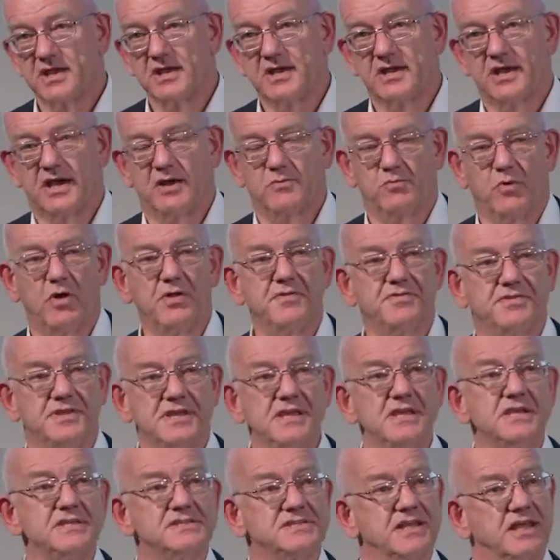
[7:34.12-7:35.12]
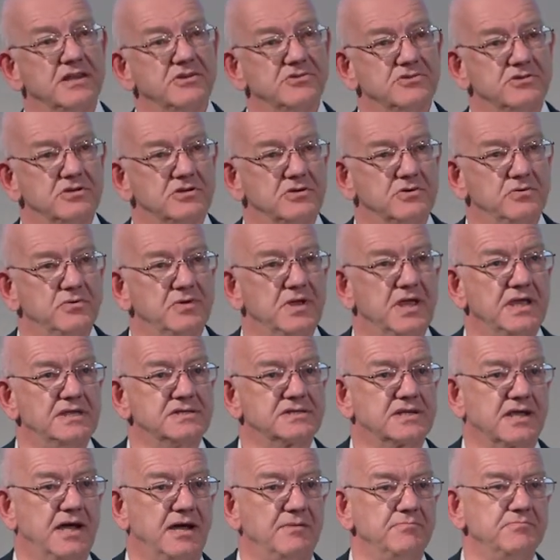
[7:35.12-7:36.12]
And what these then do is
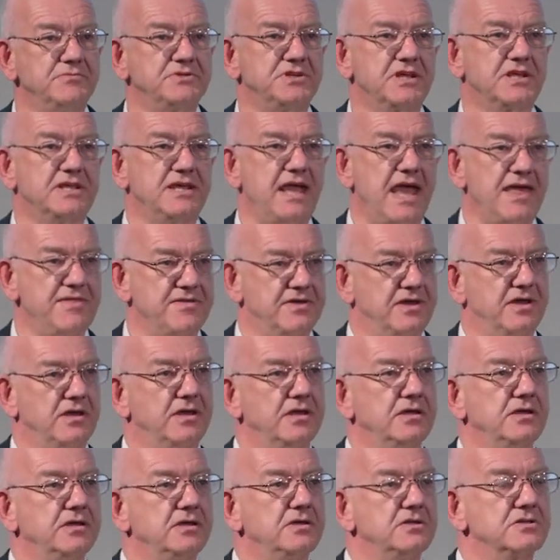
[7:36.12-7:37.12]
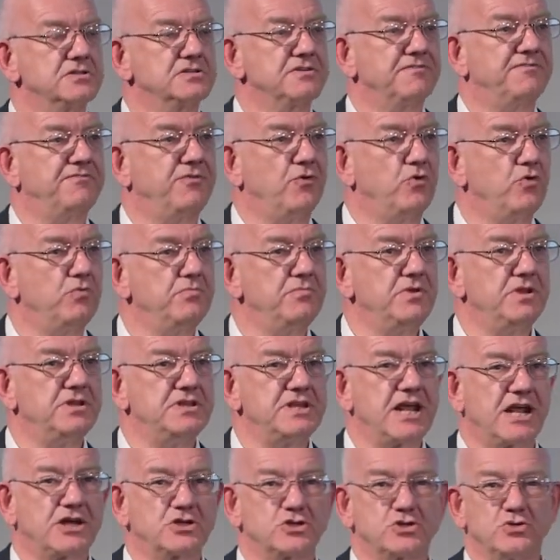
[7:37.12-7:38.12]
come together to form
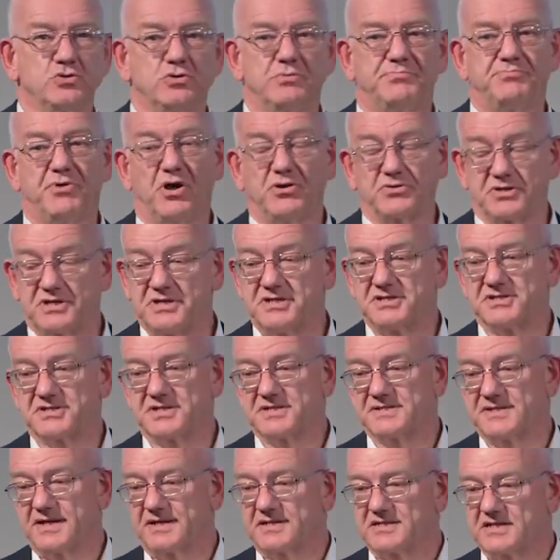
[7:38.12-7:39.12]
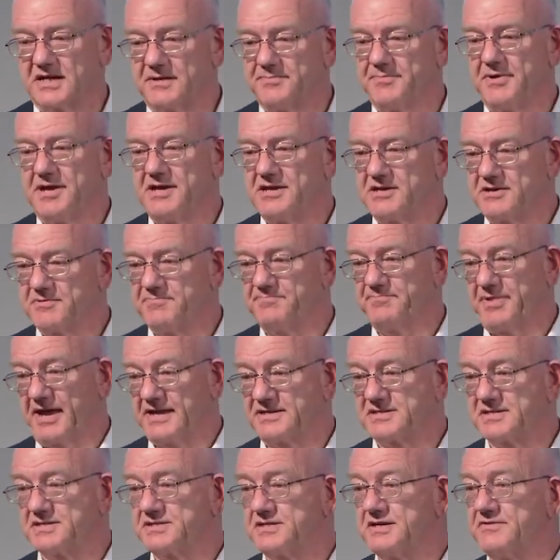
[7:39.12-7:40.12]
national bodies to set up a
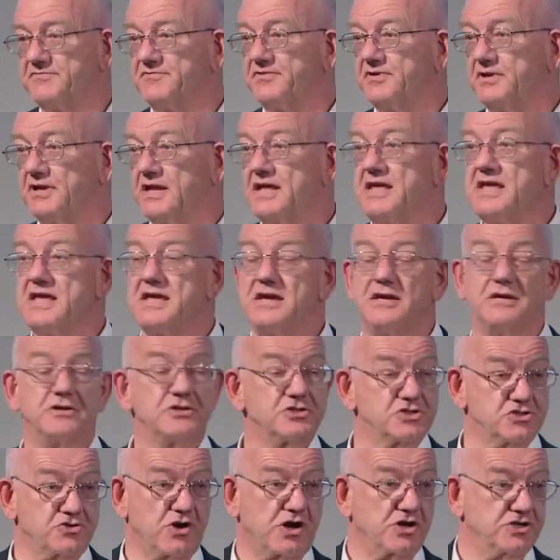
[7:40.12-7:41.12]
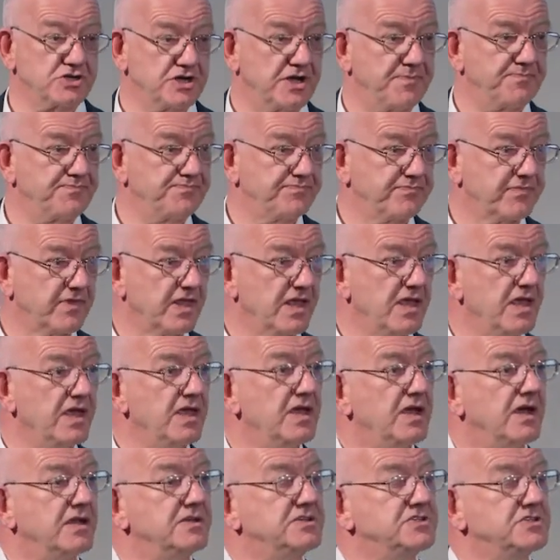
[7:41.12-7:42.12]
competitive league structure.
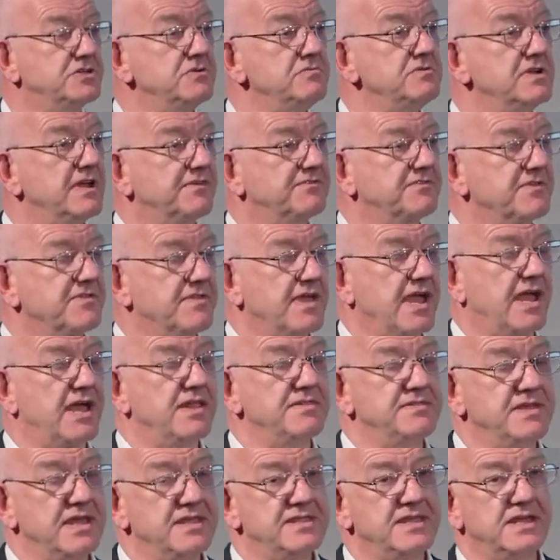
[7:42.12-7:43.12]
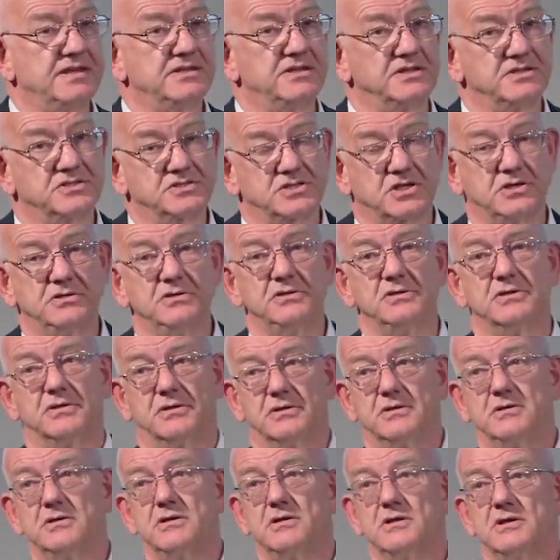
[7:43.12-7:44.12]
And soon after that, they then in
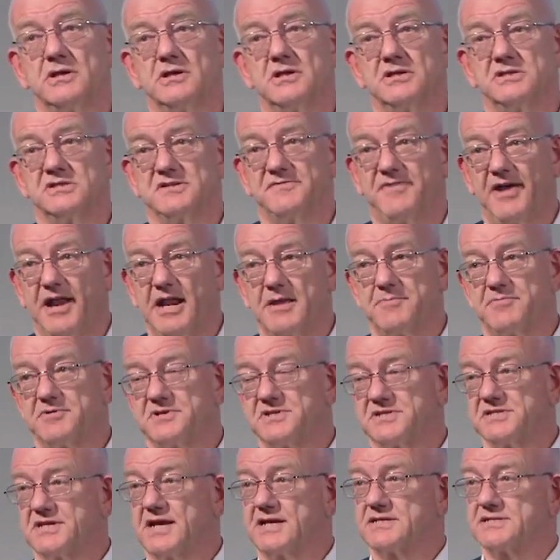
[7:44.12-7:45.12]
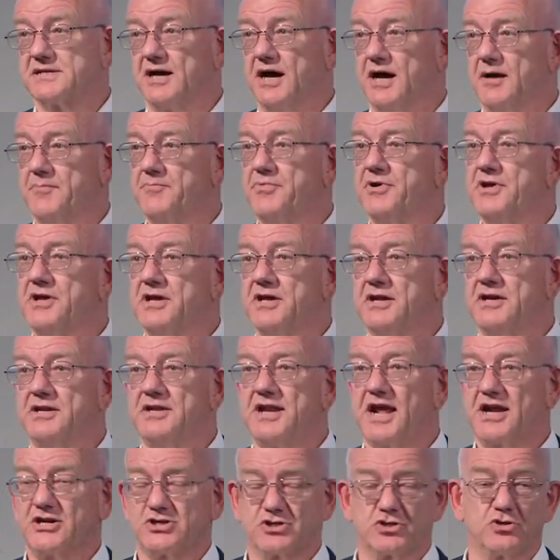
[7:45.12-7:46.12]
turn develop and set up
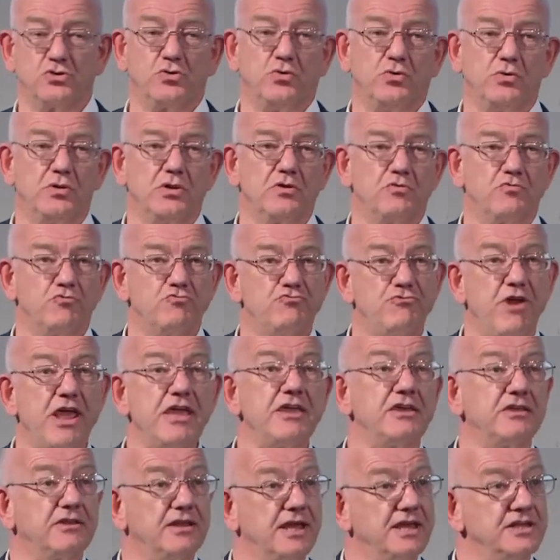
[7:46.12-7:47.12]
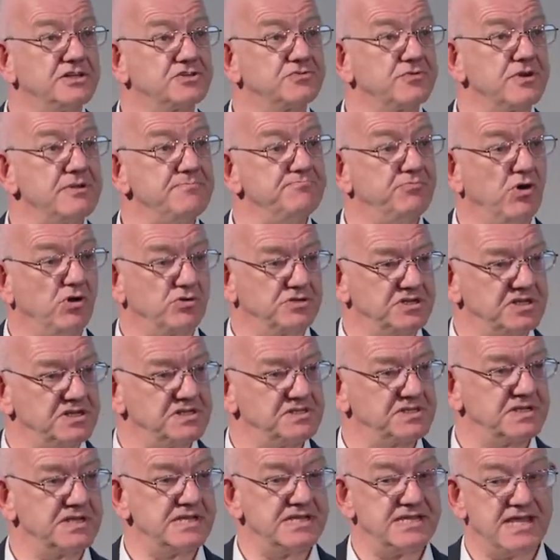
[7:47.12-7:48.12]
national regulatory
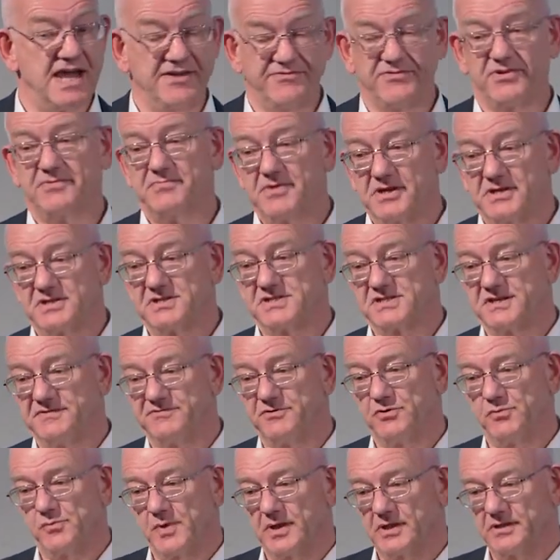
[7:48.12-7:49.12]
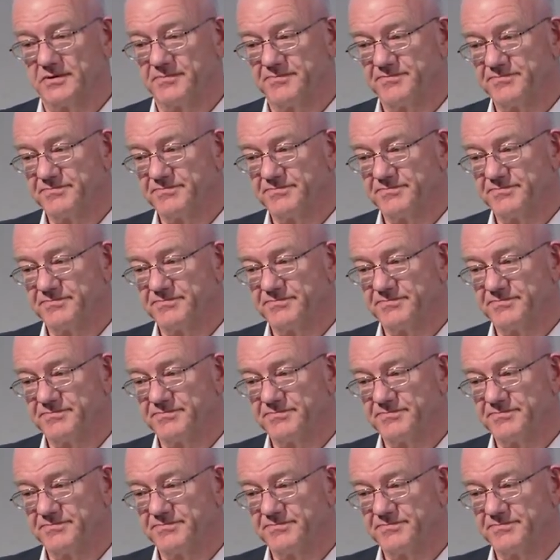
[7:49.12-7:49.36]
bodies, governments, if you will.